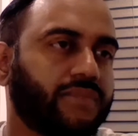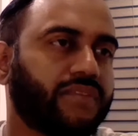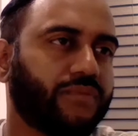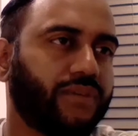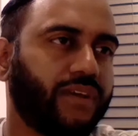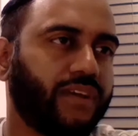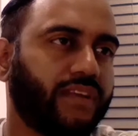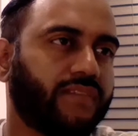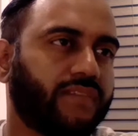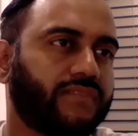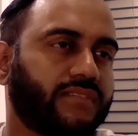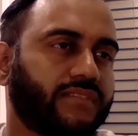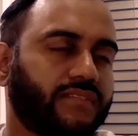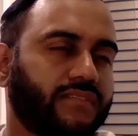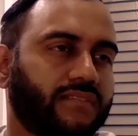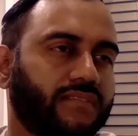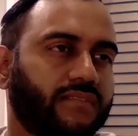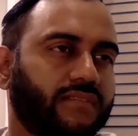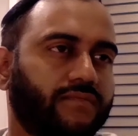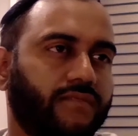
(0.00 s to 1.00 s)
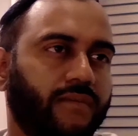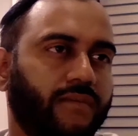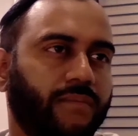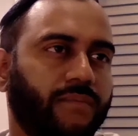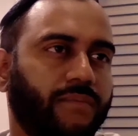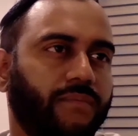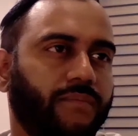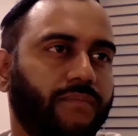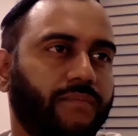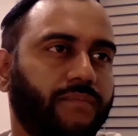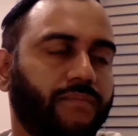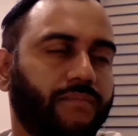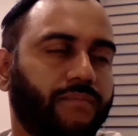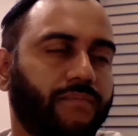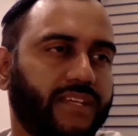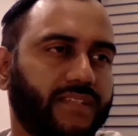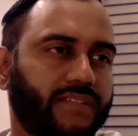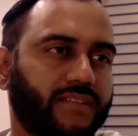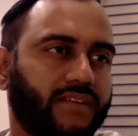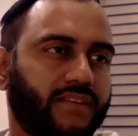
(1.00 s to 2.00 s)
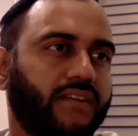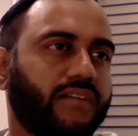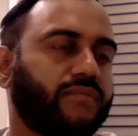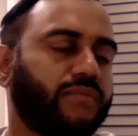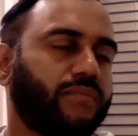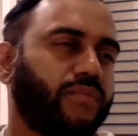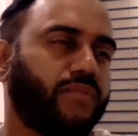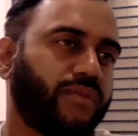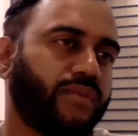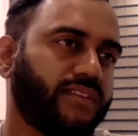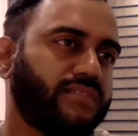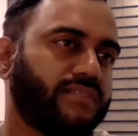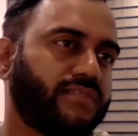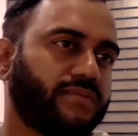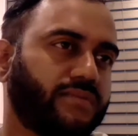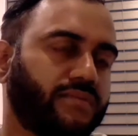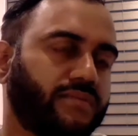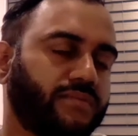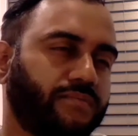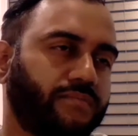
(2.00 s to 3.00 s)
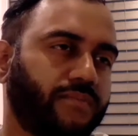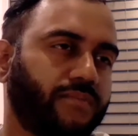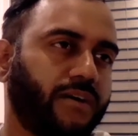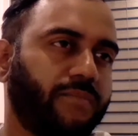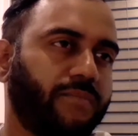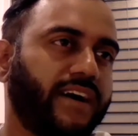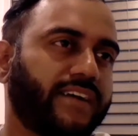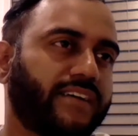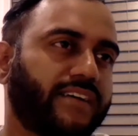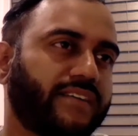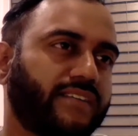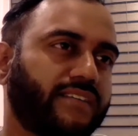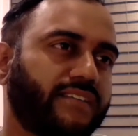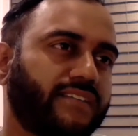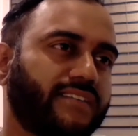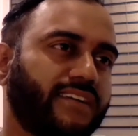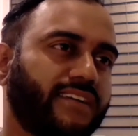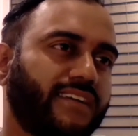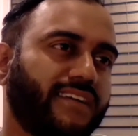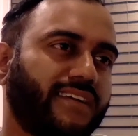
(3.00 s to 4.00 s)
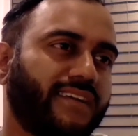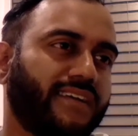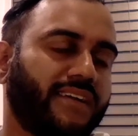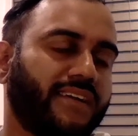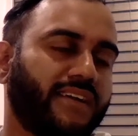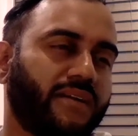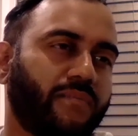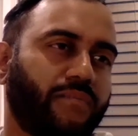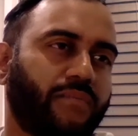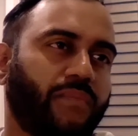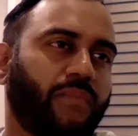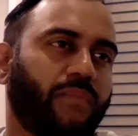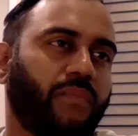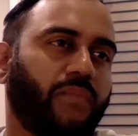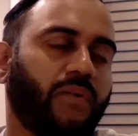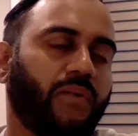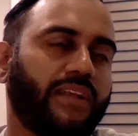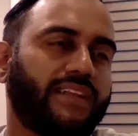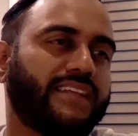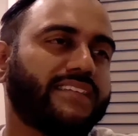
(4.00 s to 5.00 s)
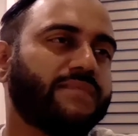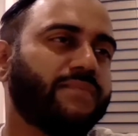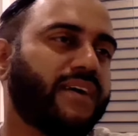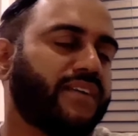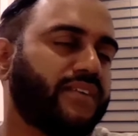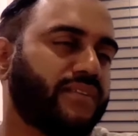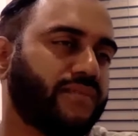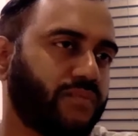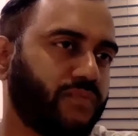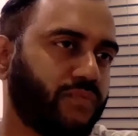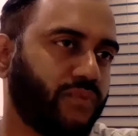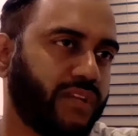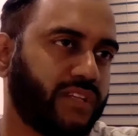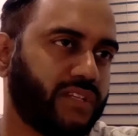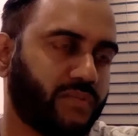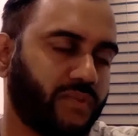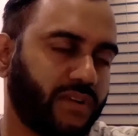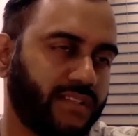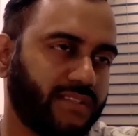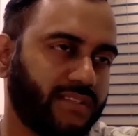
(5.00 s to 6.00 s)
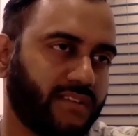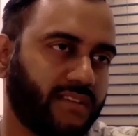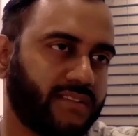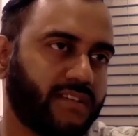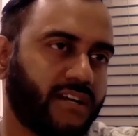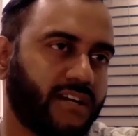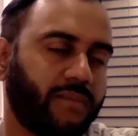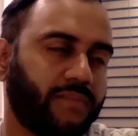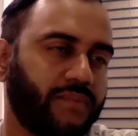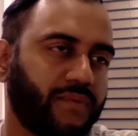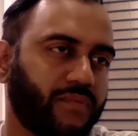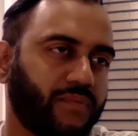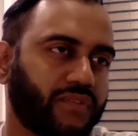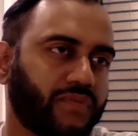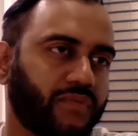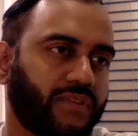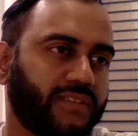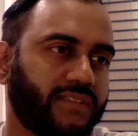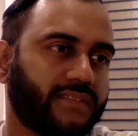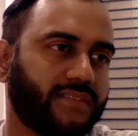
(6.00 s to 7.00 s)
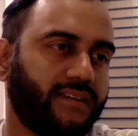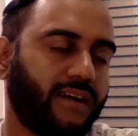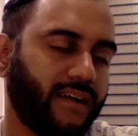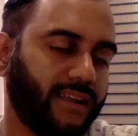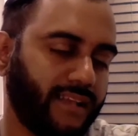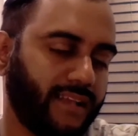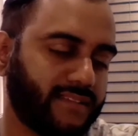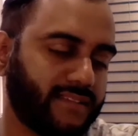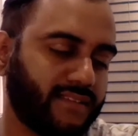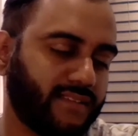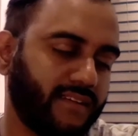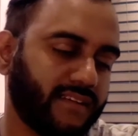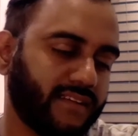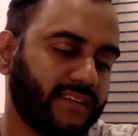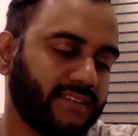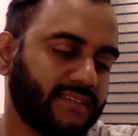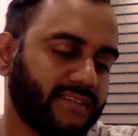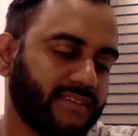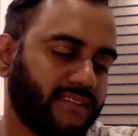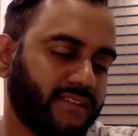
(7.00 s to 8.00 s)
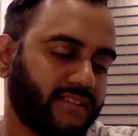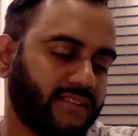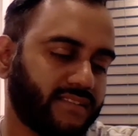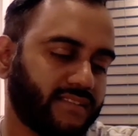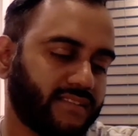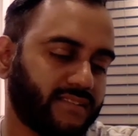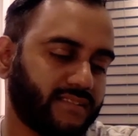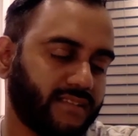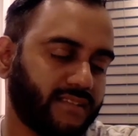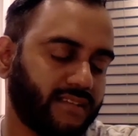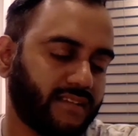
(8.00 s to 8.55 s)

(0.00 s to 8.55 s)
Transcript: the creatives from Pixar reporting to Bob Iger. It doesn't matter which one's on top and which one's not, as long as there's